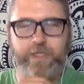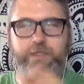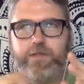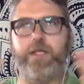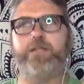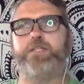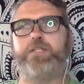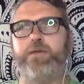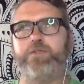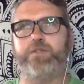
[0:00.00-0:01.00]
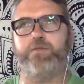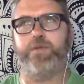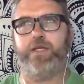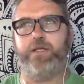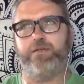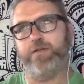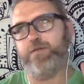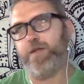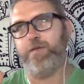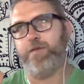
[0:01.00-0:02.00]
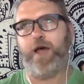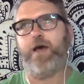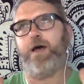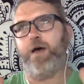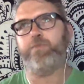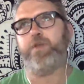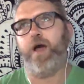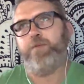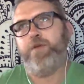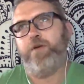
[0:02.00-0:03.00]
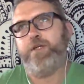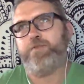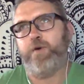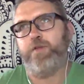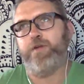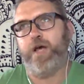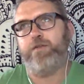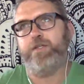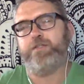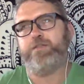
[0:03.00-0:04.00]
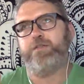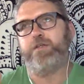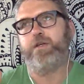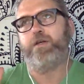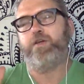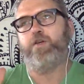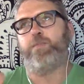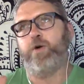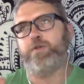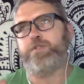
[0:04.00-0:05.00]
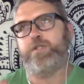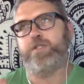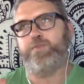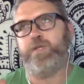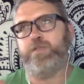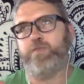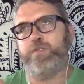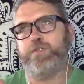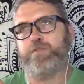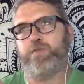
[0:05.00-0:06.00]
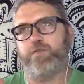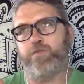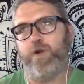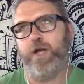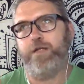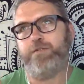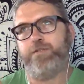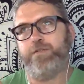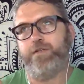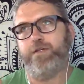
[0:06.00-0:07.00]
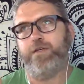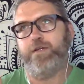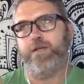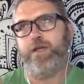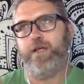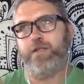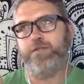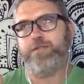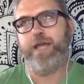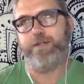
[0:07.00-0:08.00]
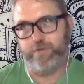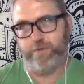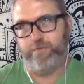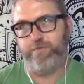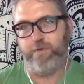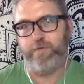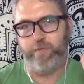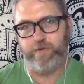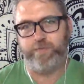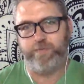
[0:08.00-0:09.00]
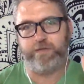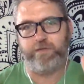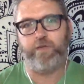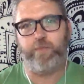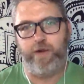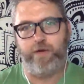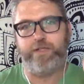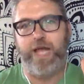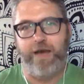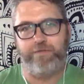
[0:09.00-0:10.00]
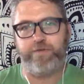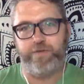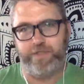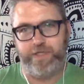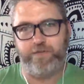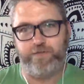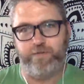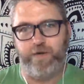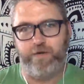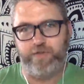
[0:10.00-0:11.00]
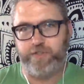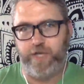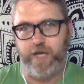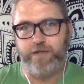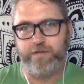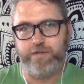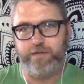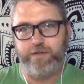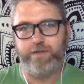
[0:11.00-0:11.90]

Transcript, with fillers: I mean, it, it seemed to me, uh, and I, am I'm, I'm curious whether or not this your approach to this piece was to sort of write a tantrum from the perspective of the parent after the tantrum of the child.